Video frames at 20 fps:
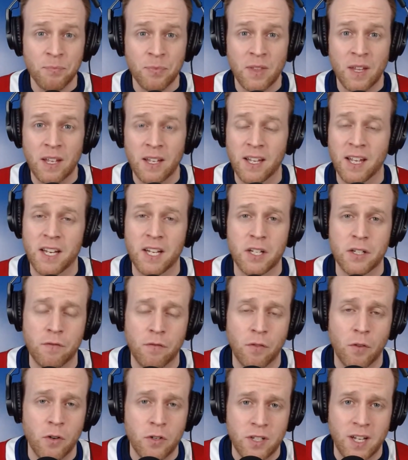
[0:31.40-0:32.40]
getting his
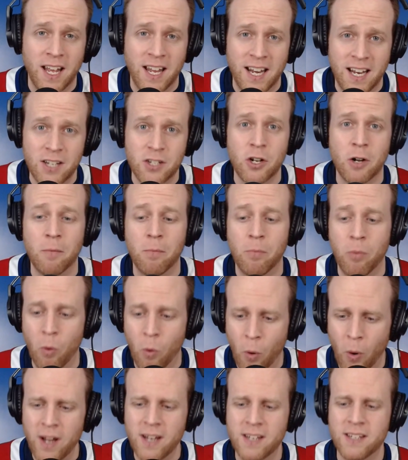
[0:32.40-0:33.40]
first NHL
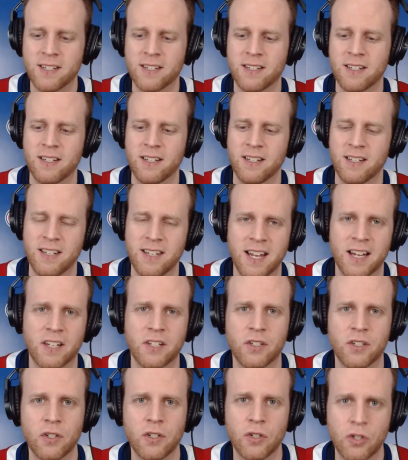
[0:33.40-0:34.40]
point. Nick
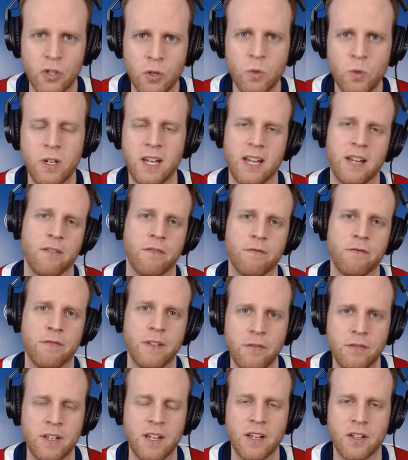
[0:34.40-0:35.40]
Suzuki,
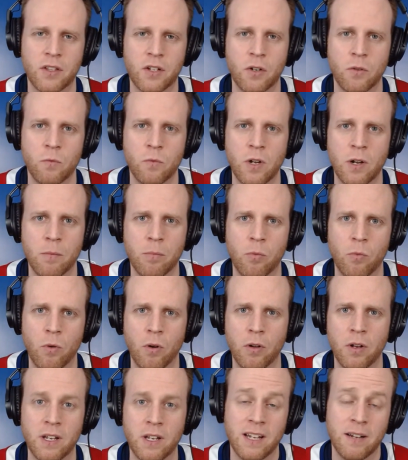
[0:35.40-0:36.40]
50th career
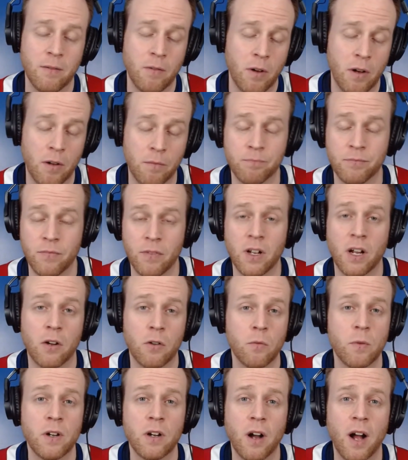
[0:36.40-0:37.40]
point, well,
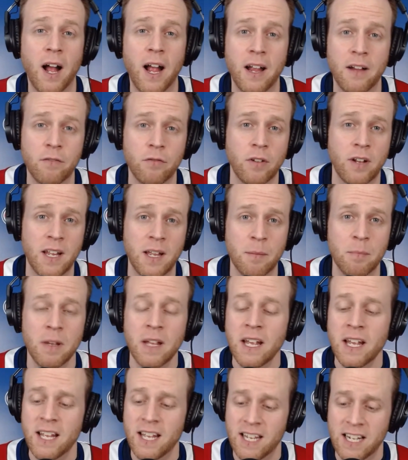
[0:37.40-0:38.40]
career high for him
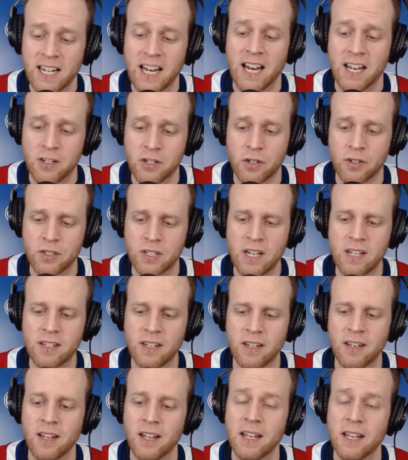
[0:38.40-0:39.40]
in an NHL
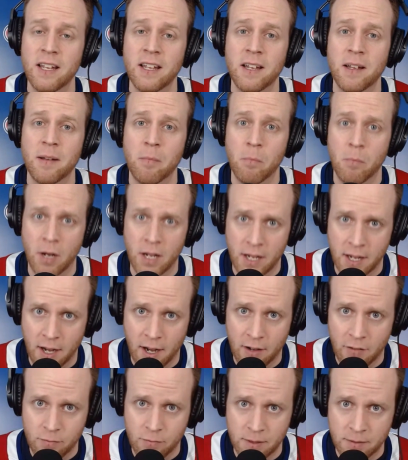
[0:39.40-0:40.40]
season. Mike
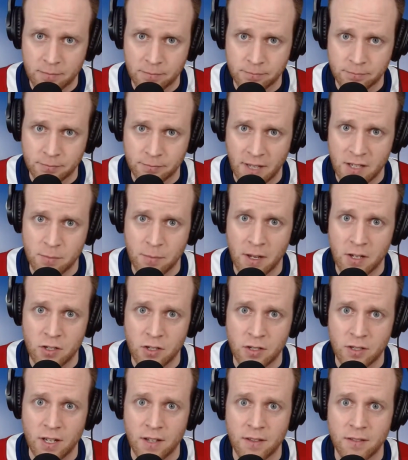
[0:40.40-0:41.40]
Hoffman, as
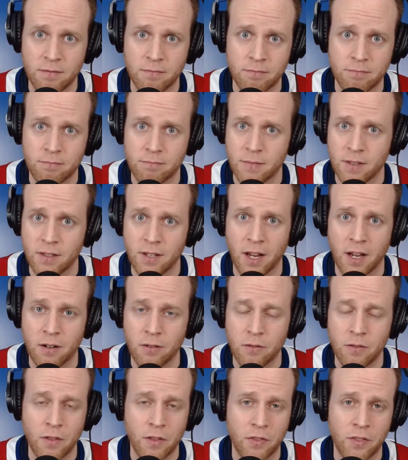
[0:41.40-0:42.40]
mentioned in the
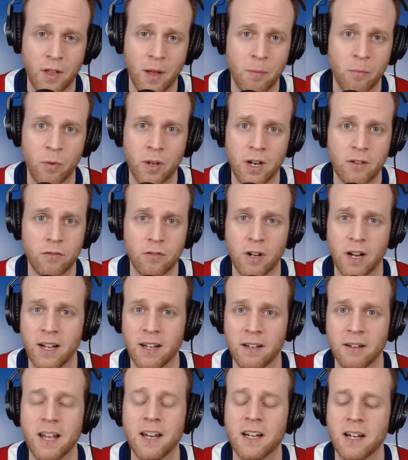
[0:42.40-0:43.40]
title of the thumb, whatever I
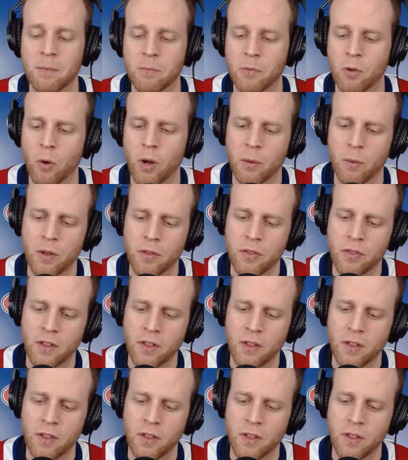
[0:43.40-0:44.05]
ended up going with.